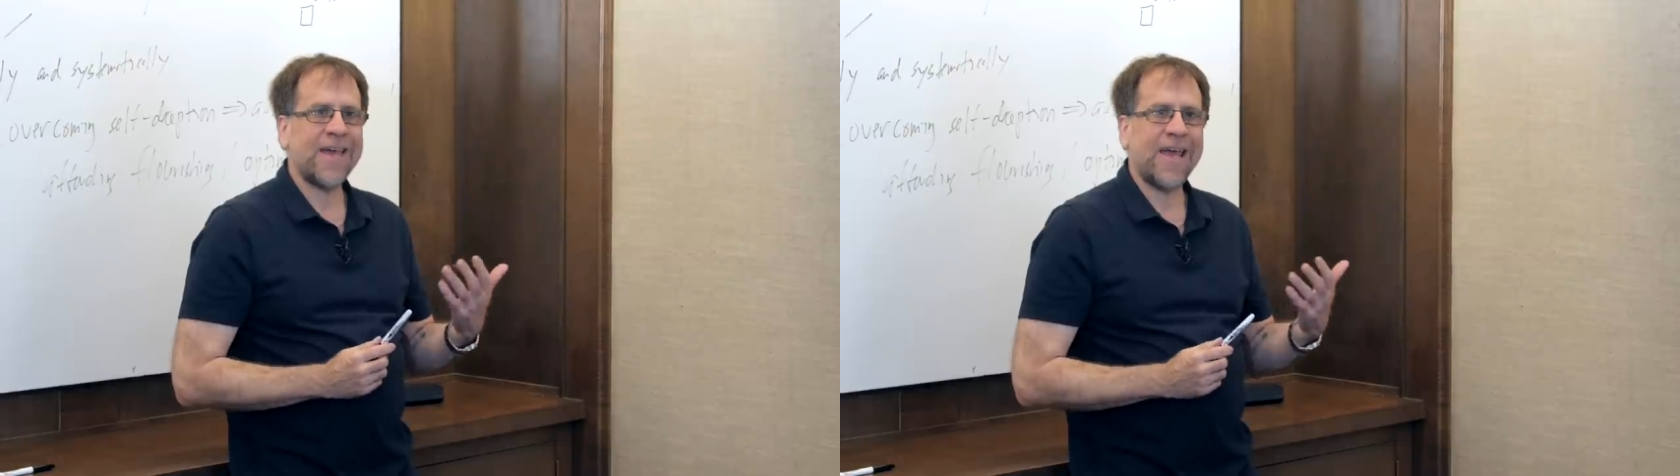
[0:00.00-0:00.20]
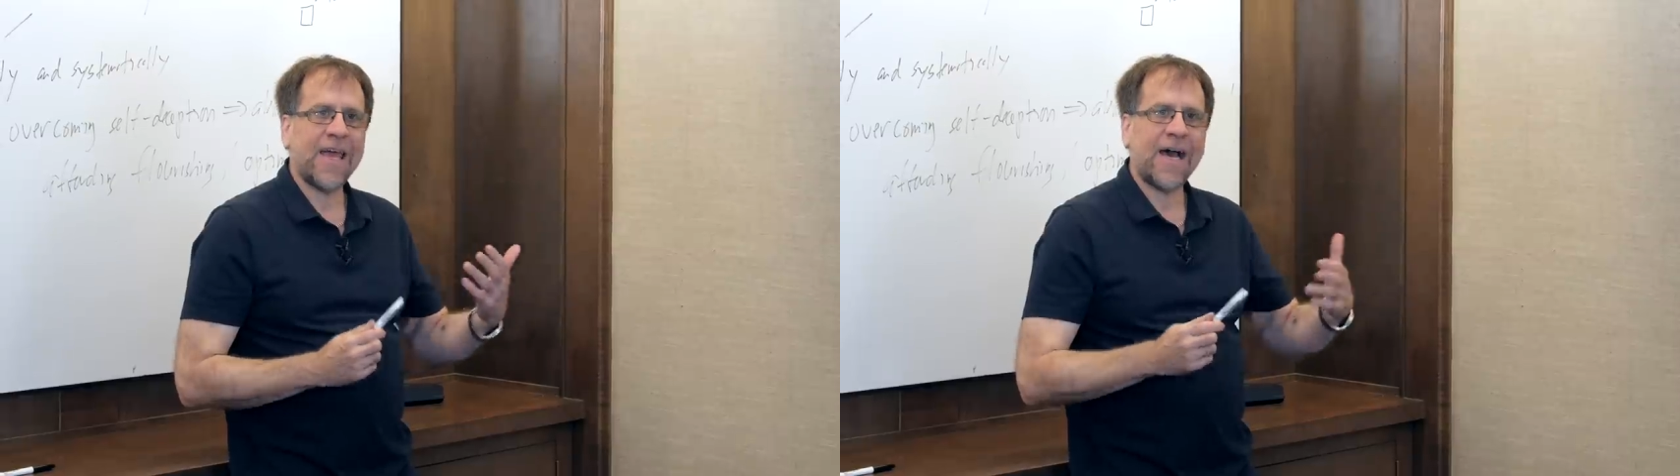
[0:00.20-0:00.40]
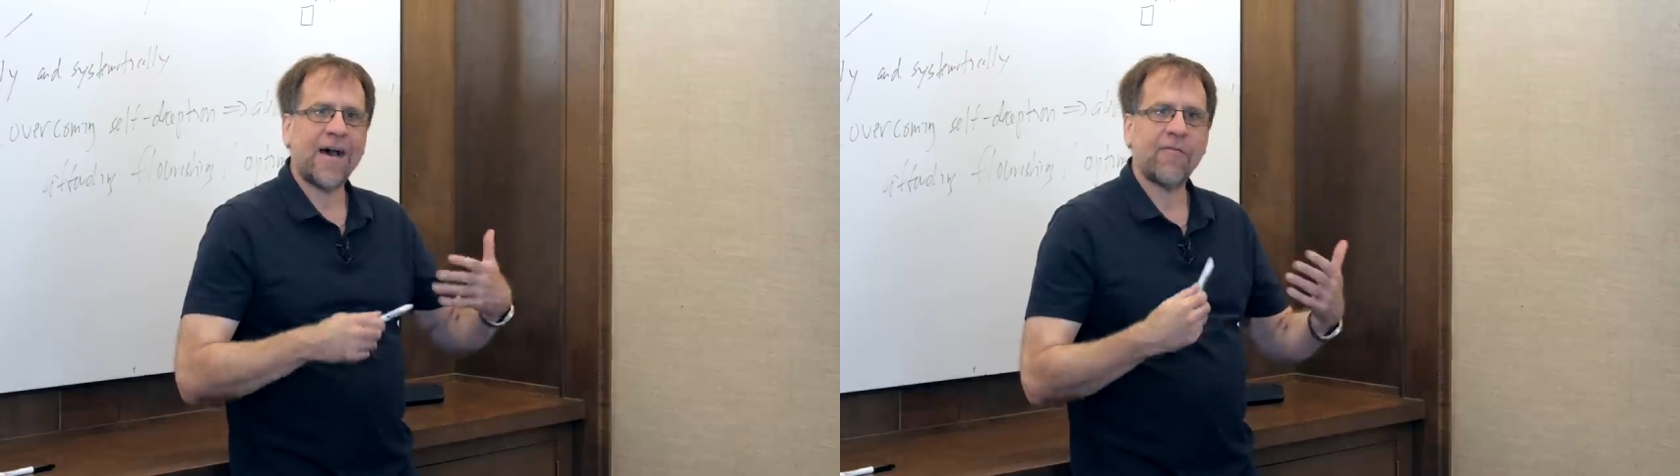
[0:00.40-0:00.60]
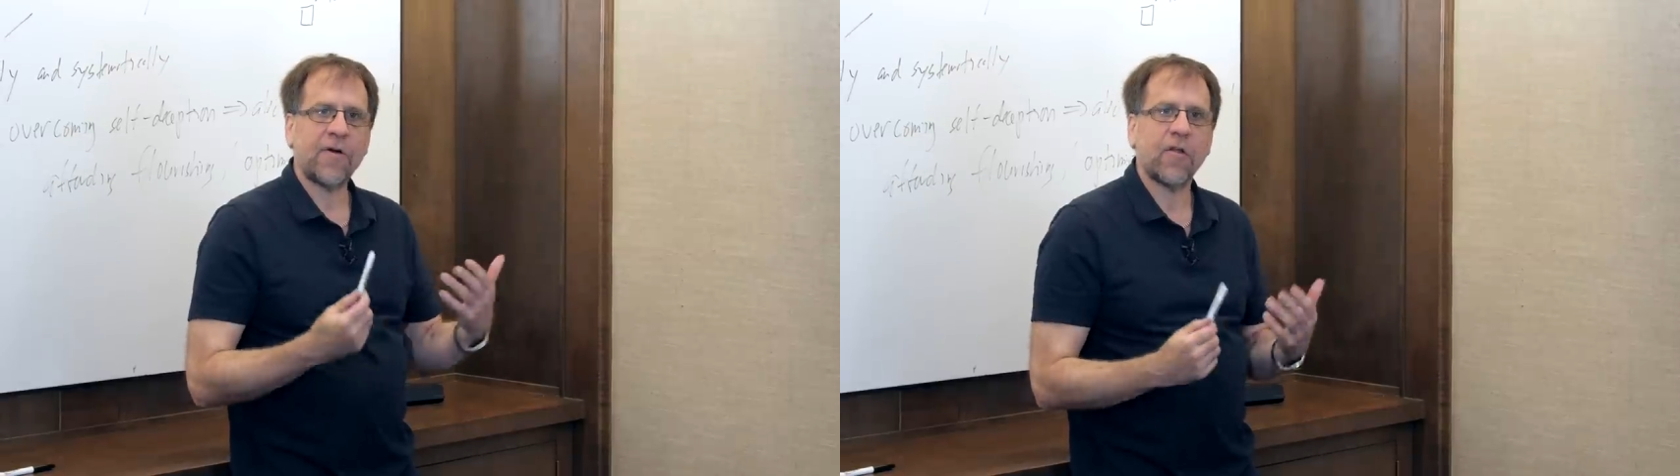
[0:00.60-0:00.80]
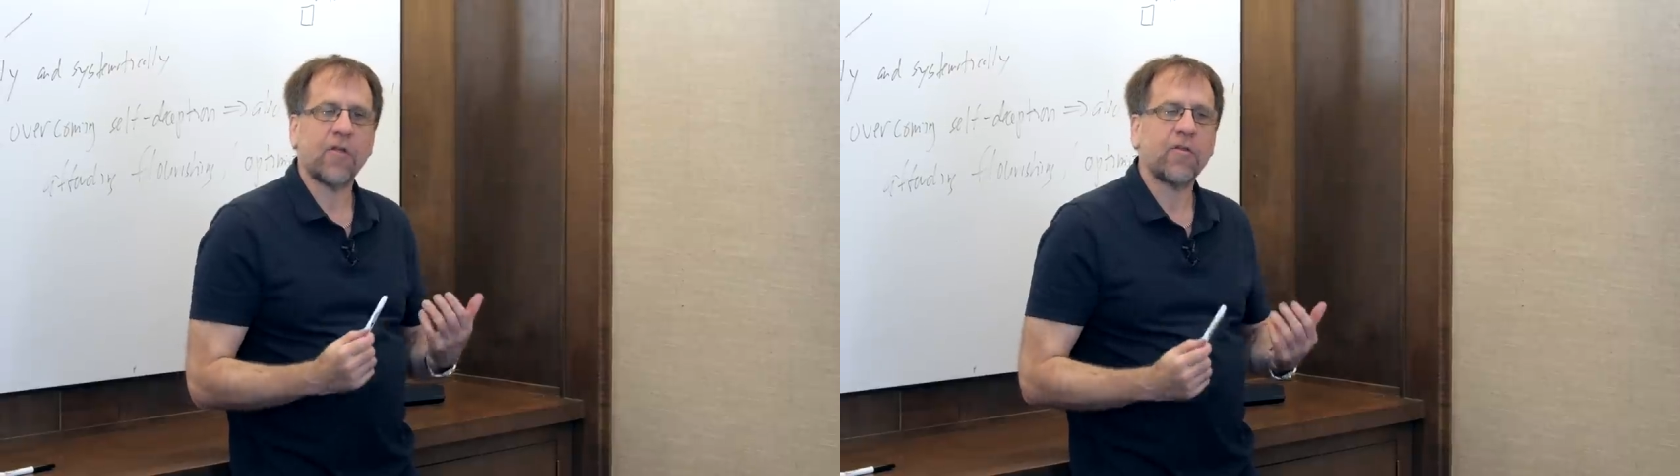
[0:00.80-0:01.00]
they
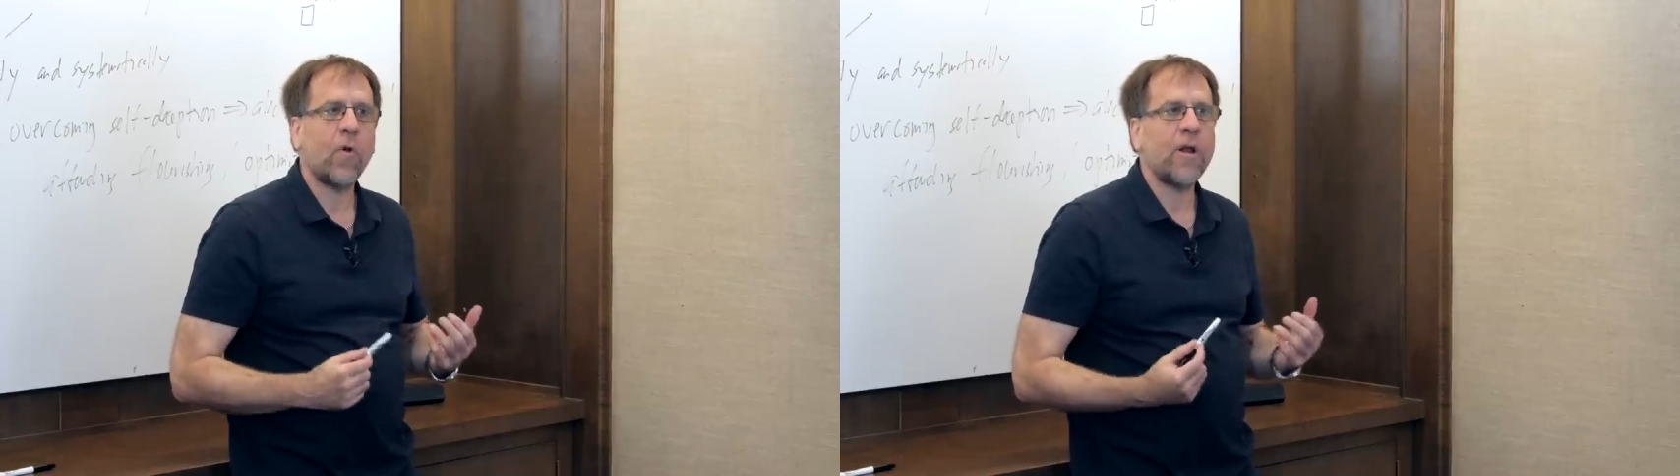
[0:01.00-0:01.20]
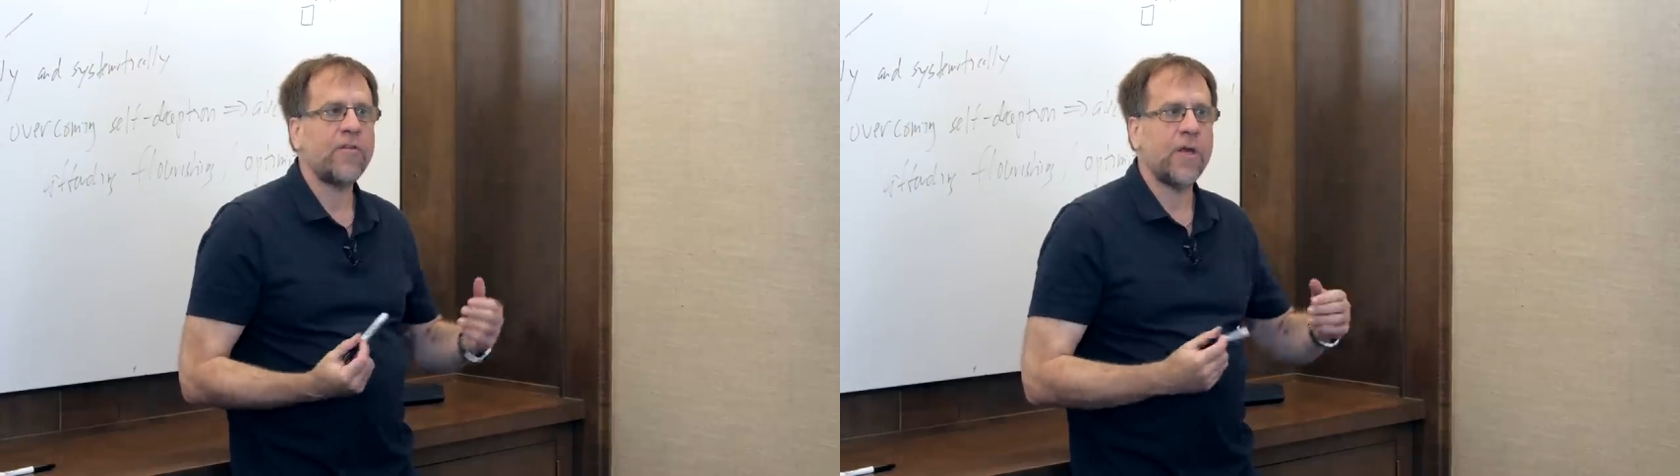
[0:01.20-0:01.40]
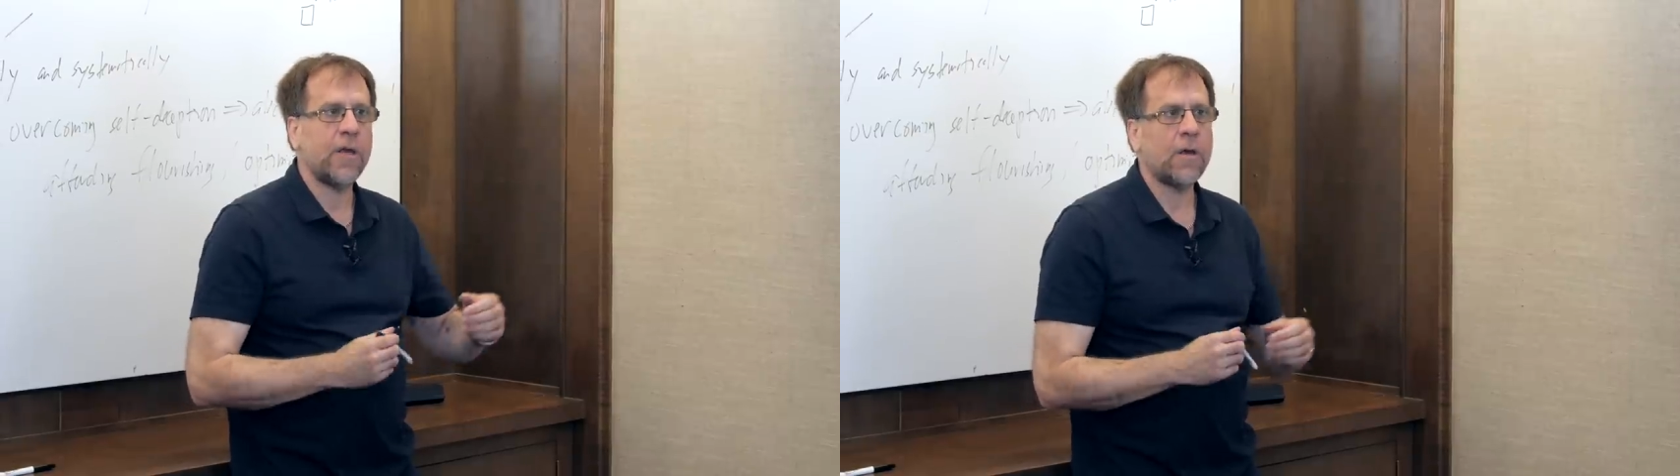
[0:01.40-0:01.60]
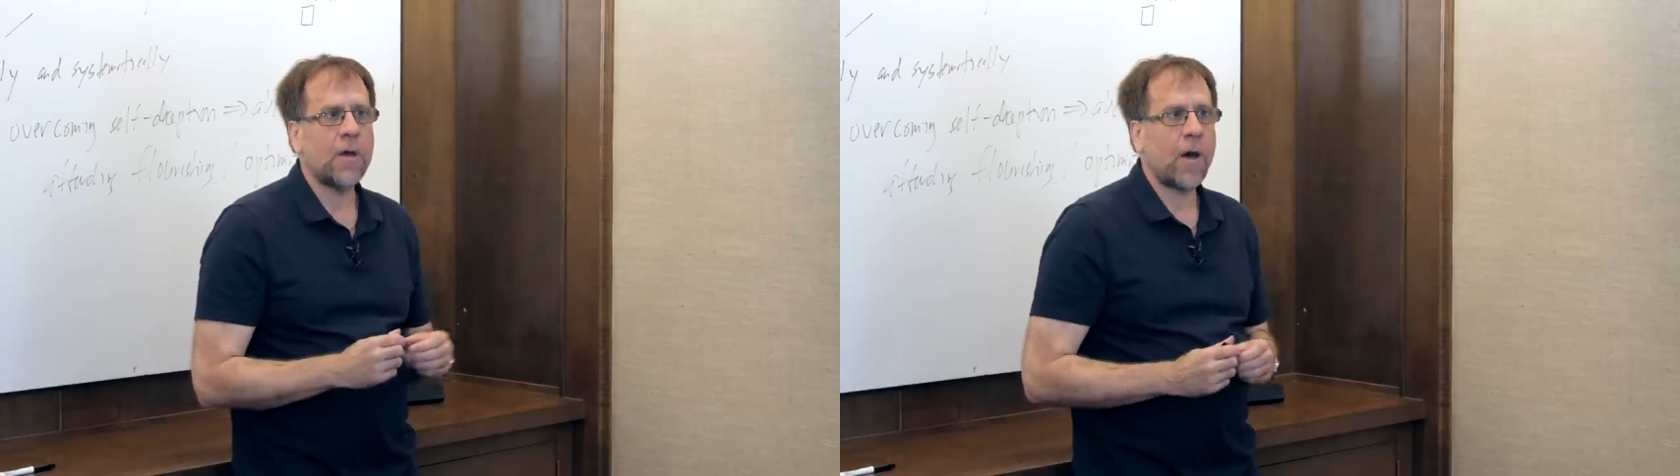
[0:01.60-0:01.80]
have an authority